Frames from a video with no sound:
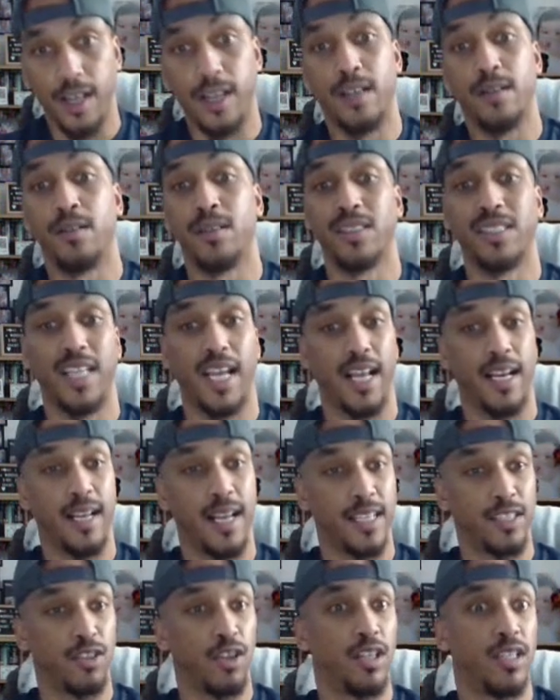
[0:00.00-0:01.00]
I'm not saying
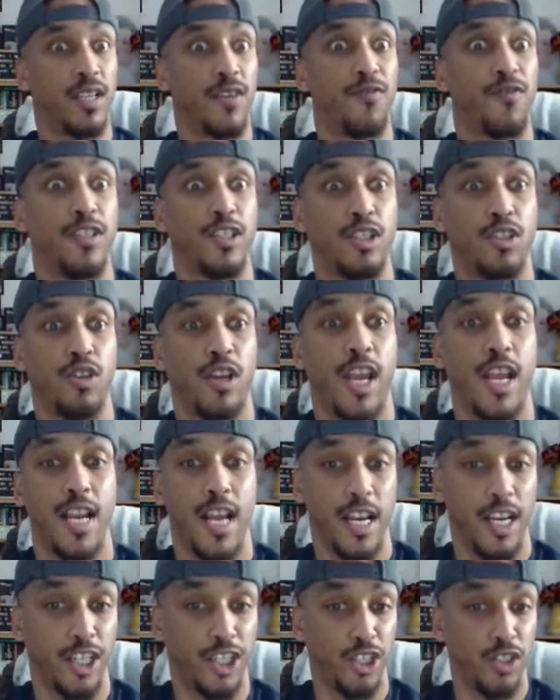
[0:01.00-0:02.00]
there's not a difference looking
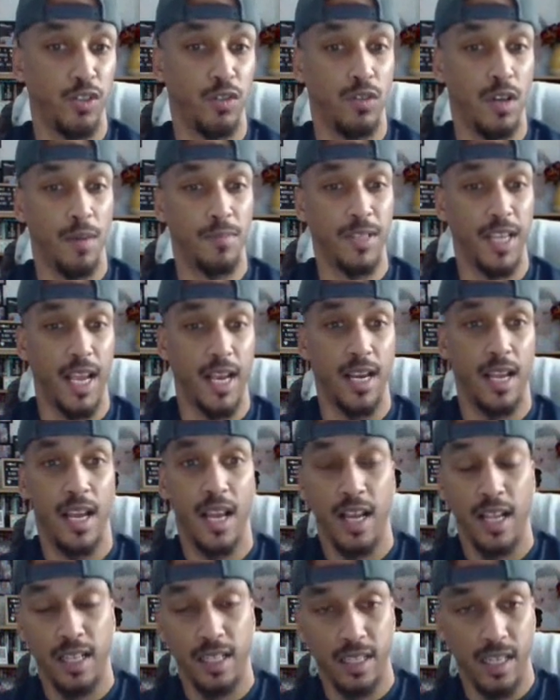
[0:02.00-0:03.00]
at the shoe. I'm saying
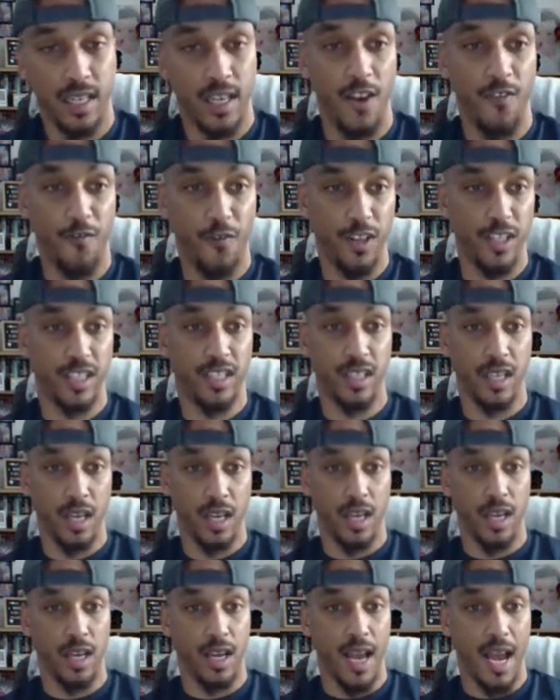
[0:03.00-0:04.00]
the difference.
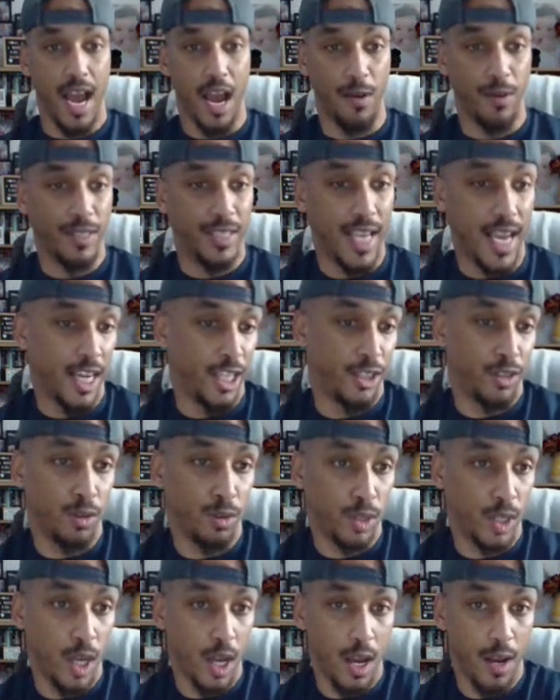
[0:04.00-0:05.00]
How is
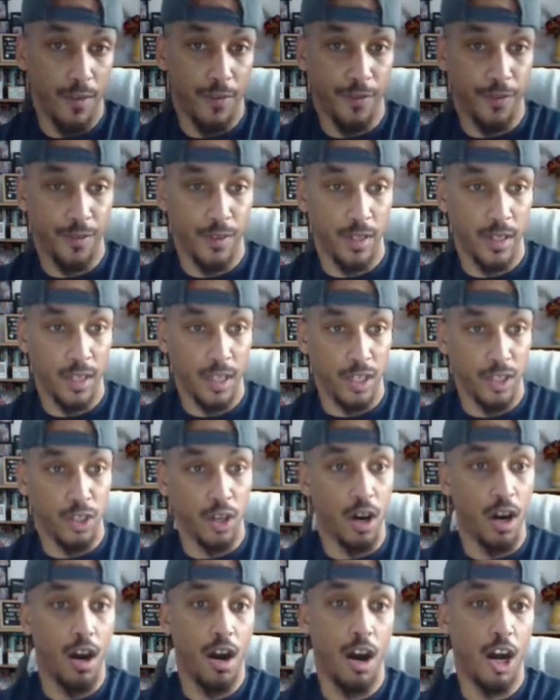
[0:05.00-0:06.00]
AstroTurf
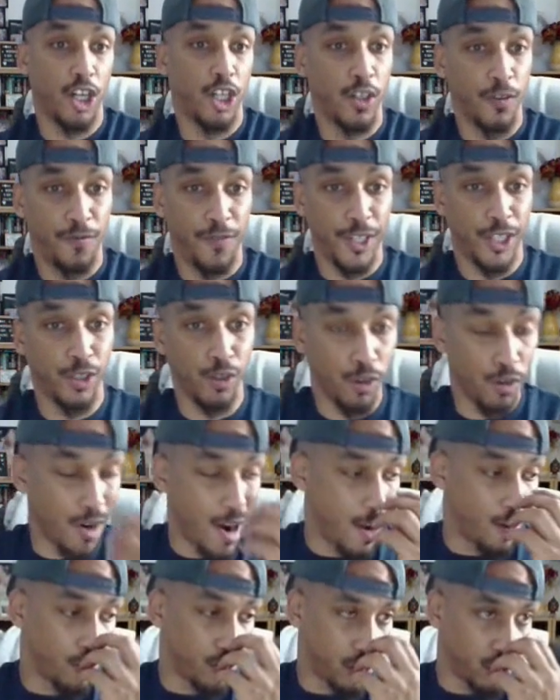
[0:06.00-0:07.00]
not artificial
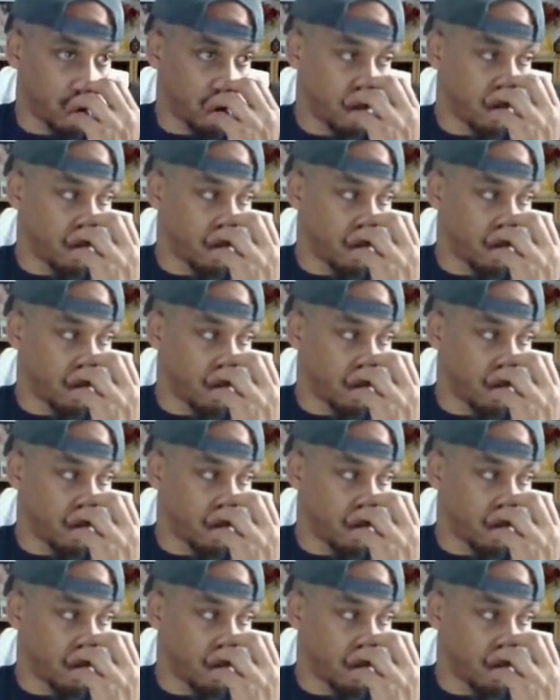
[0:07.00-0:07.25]
ground?